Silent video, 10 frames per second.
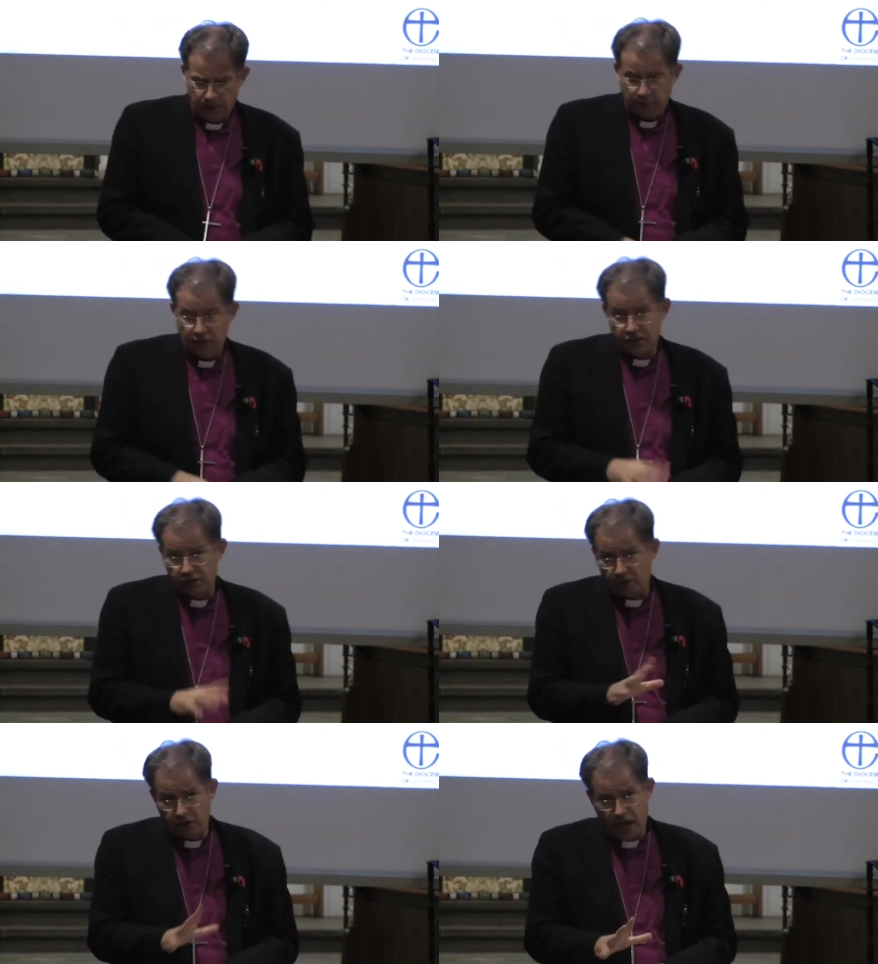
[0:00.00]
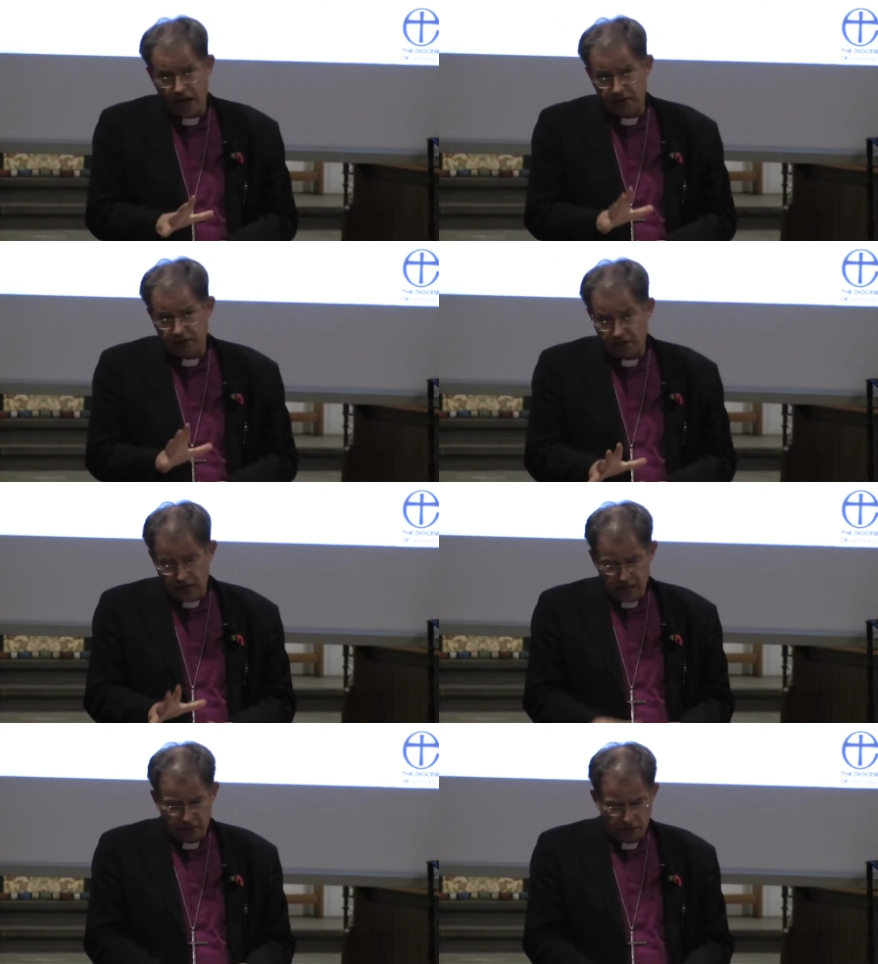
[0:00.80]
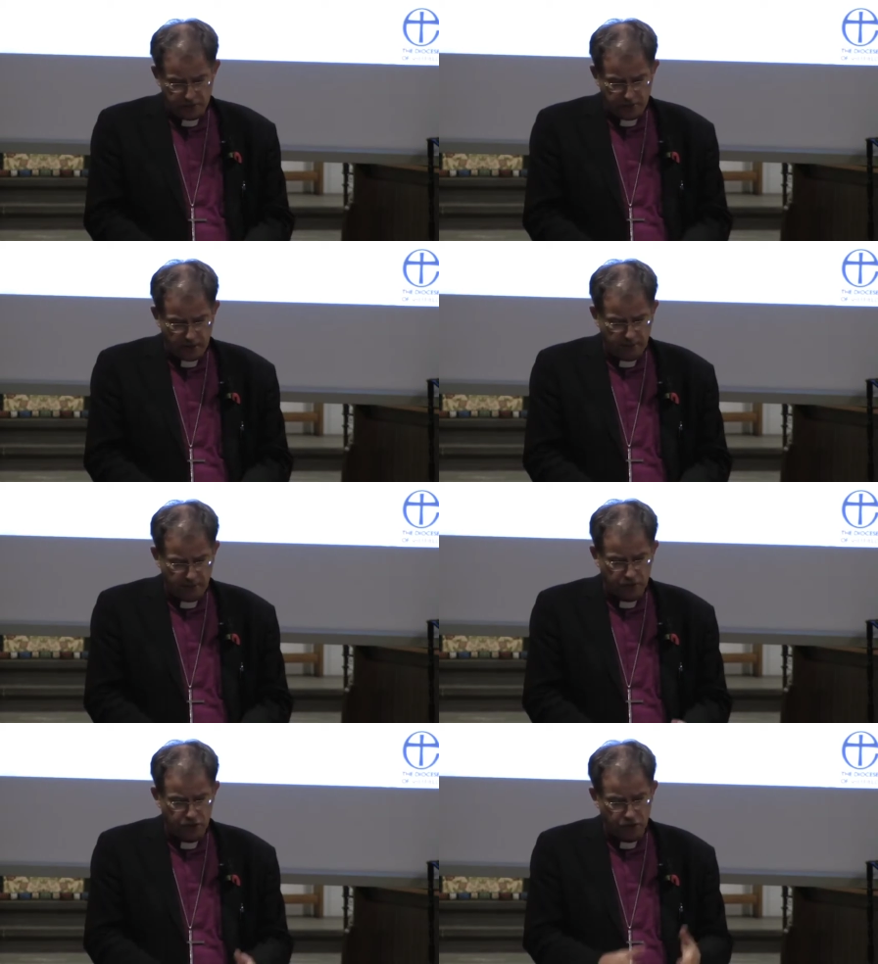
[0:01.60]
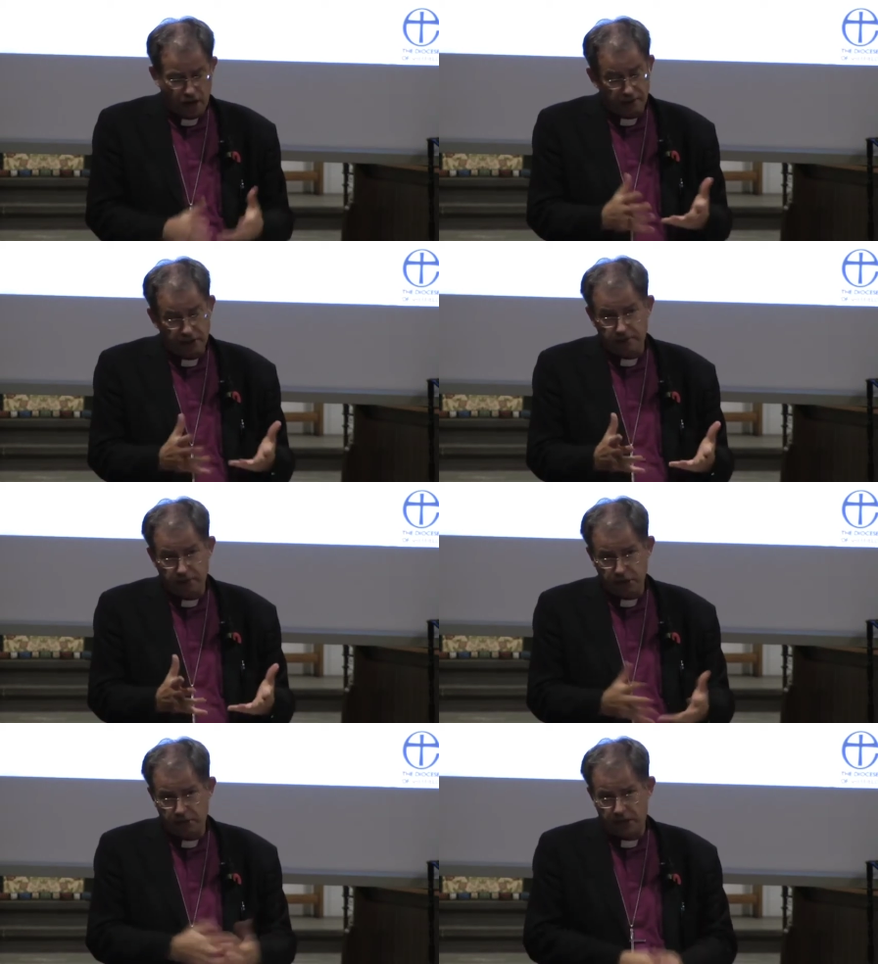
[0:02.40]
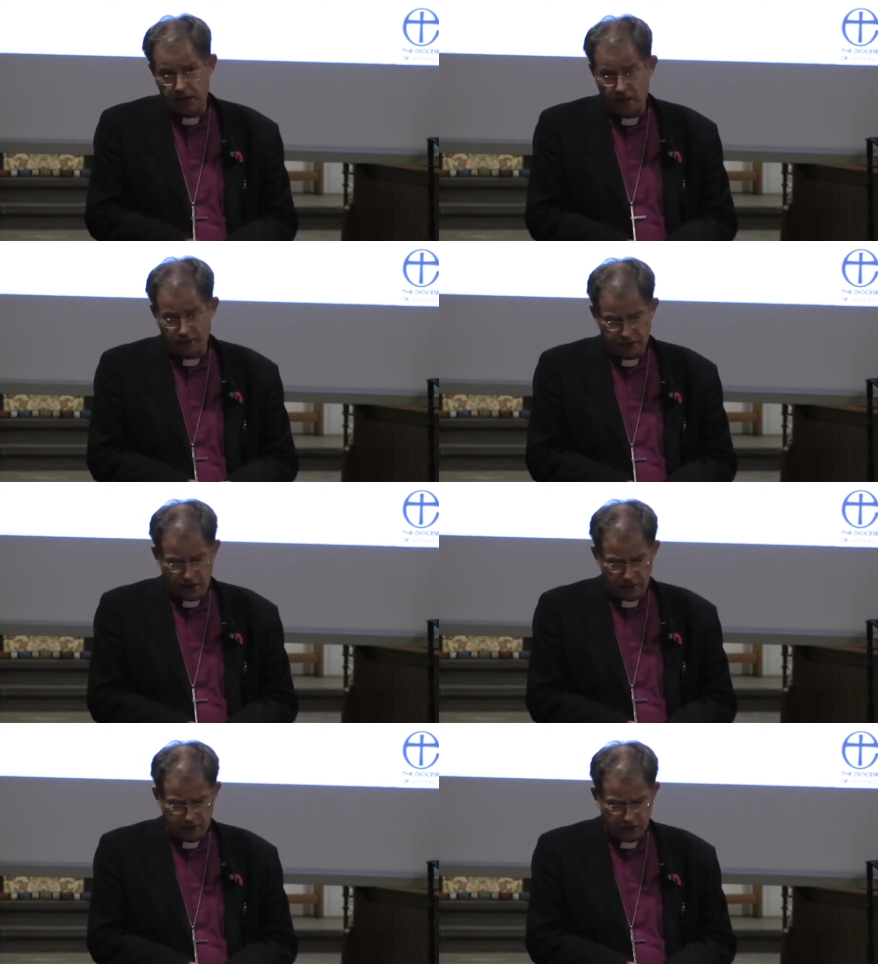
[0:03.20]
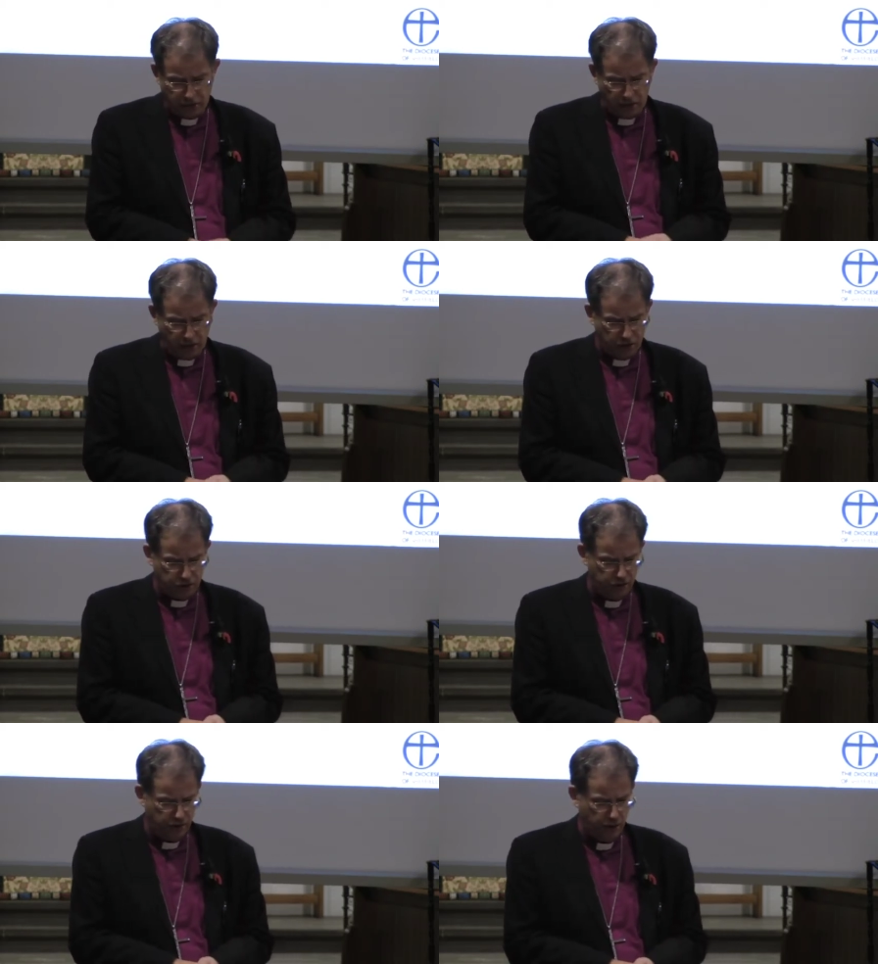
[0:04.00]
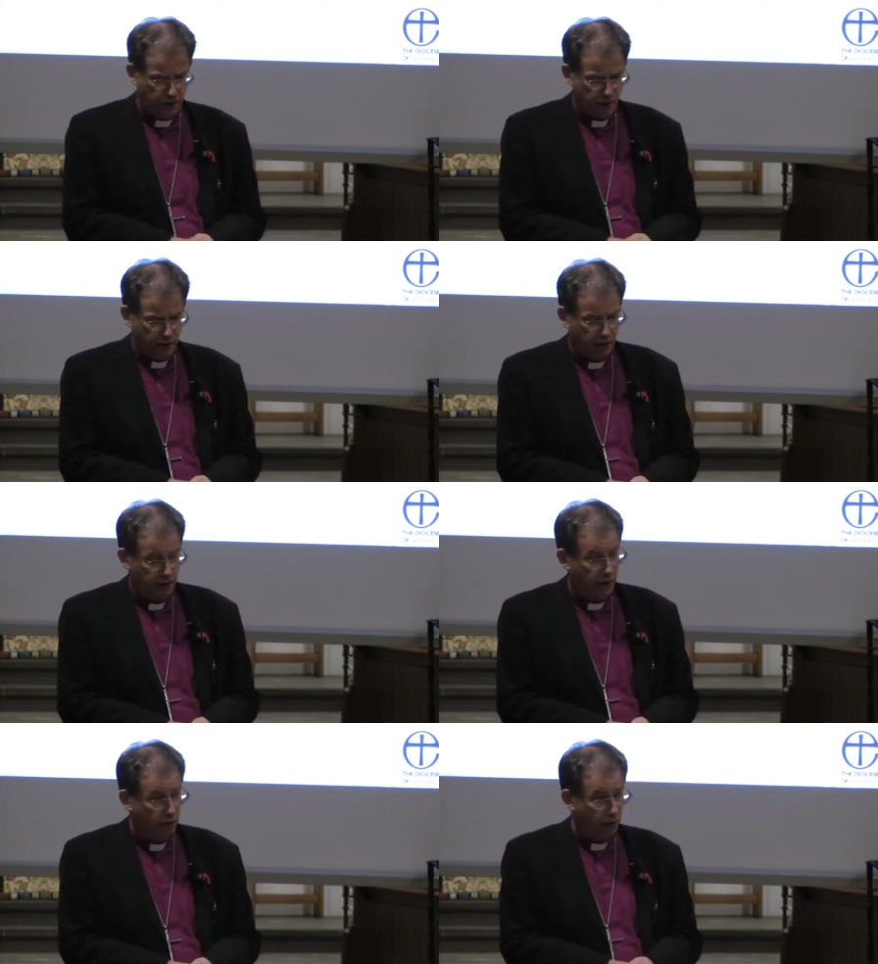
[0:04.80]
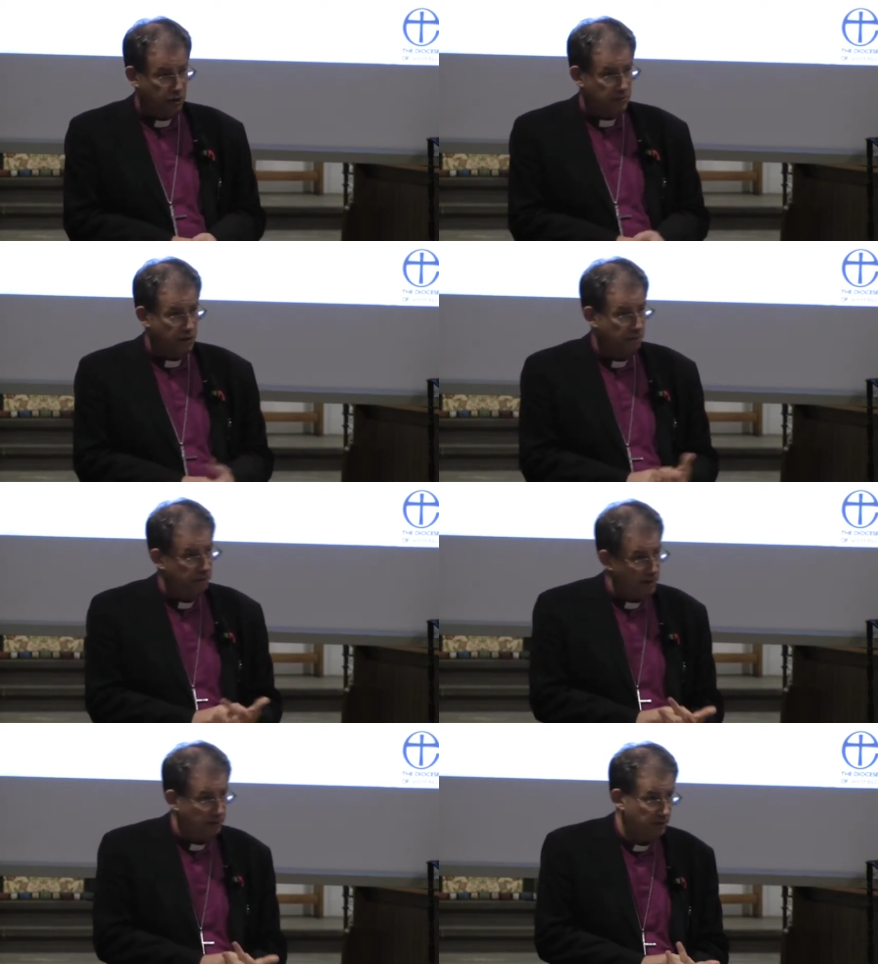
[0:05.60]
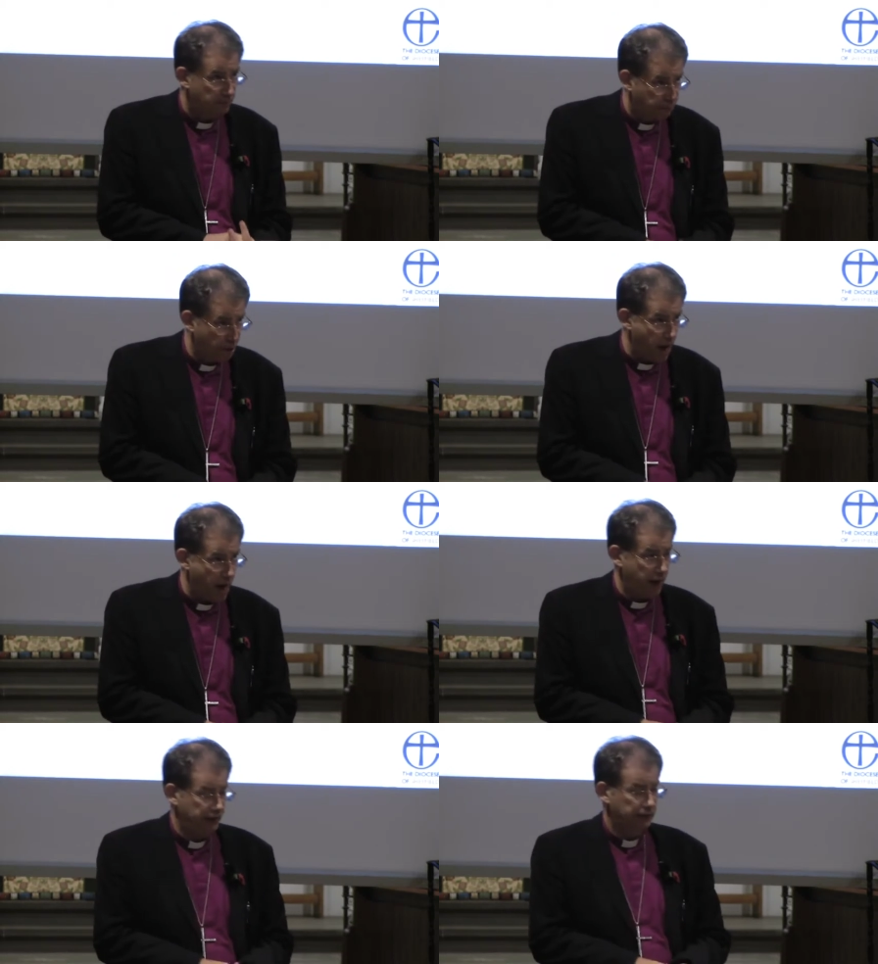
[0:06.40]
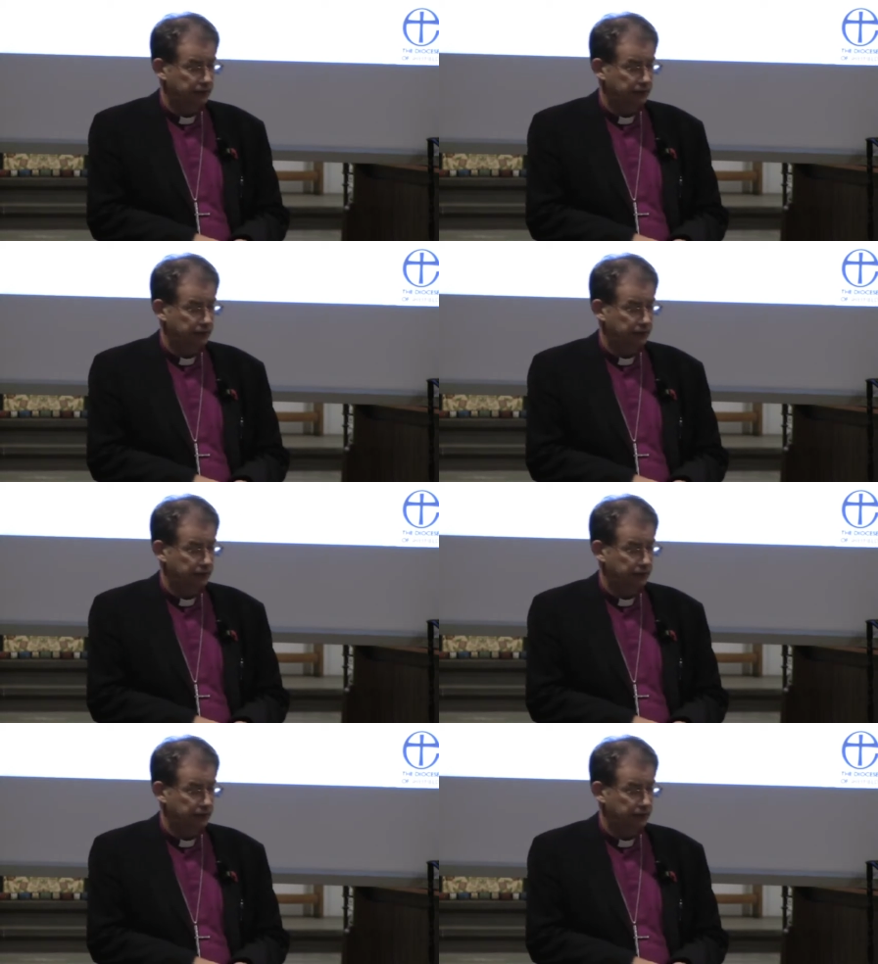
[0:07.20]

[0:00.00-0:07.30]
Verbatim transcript: Priests are ordained to lead God's people, to share with the bishop in the oversight of the church. They're called to be people of prayer,